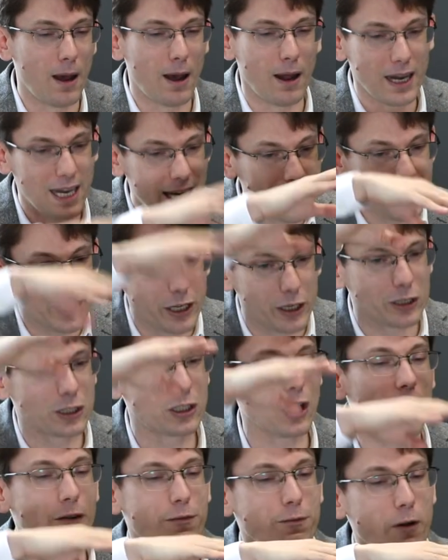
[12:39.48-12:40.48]
layers
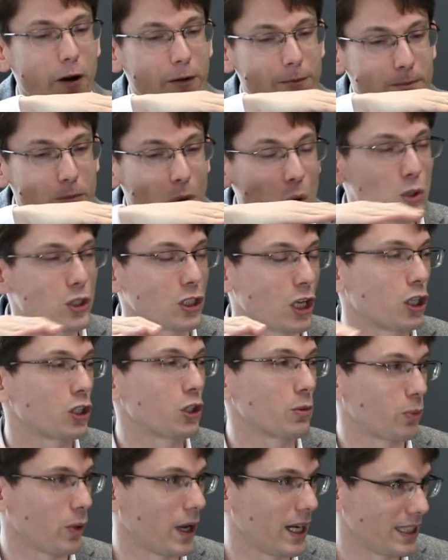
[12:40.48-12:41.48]
of most
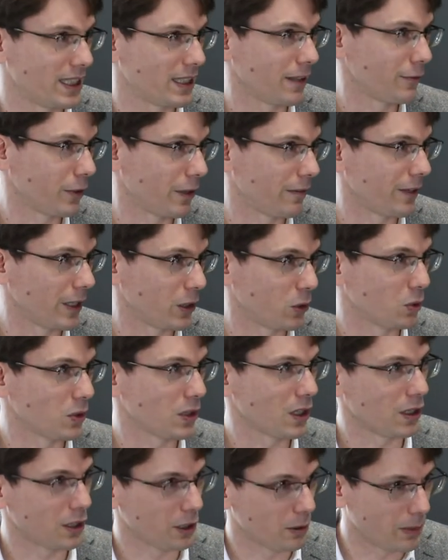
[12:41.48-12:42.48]
enterprise software
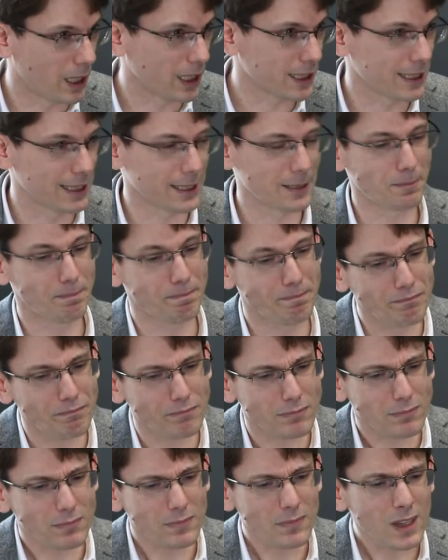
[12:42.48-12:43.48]
vendors on the market.
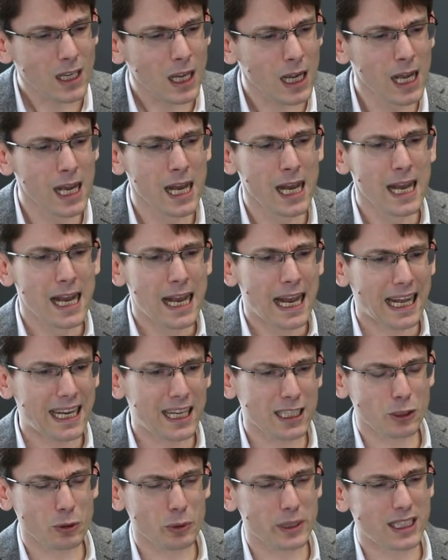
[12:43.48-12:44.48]
And
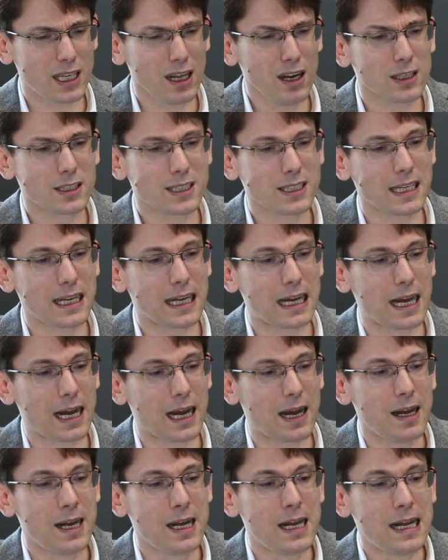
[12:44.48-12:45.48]
as a result,
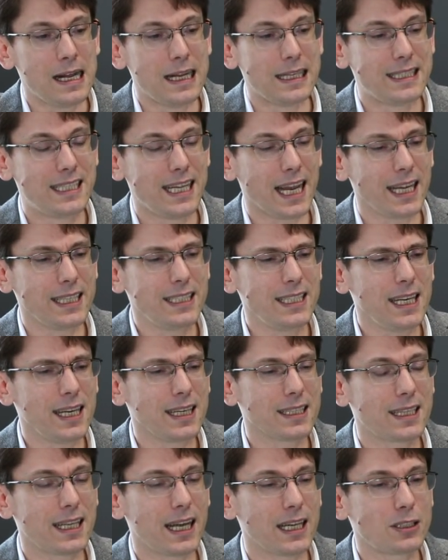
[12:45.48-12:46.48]
the
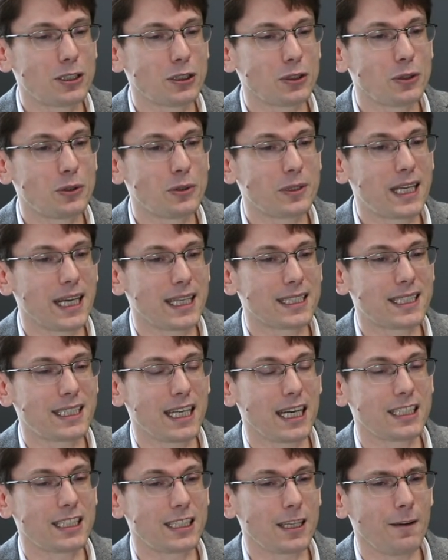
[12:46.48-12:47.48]
idea that you can
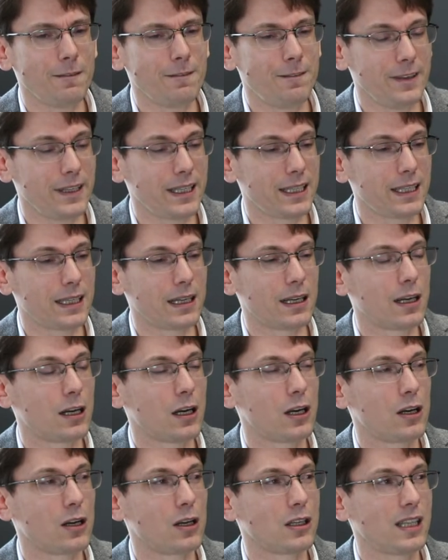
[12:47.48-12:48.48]
say something
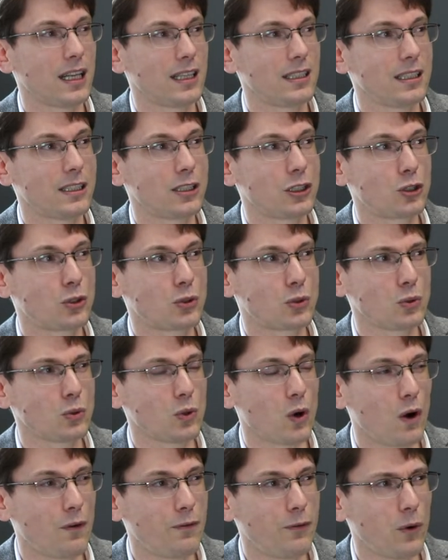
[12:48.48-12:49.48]
that is true
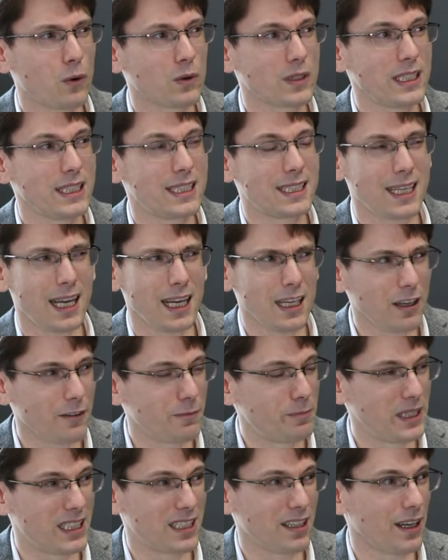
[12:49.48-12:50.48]
or false is kind of
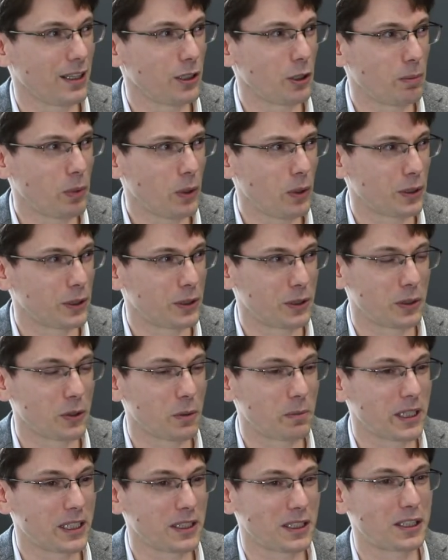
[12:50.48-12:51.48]
beside the point,
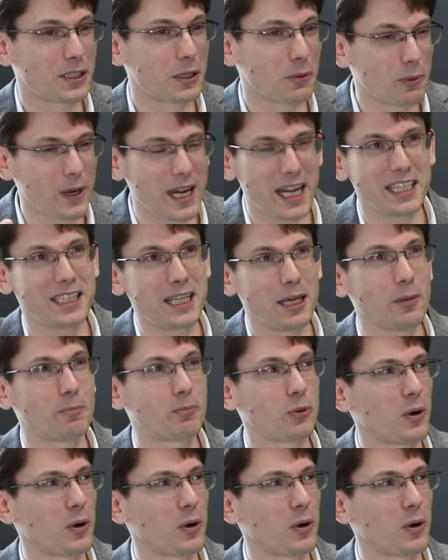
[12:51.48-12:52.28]
because the way they approach...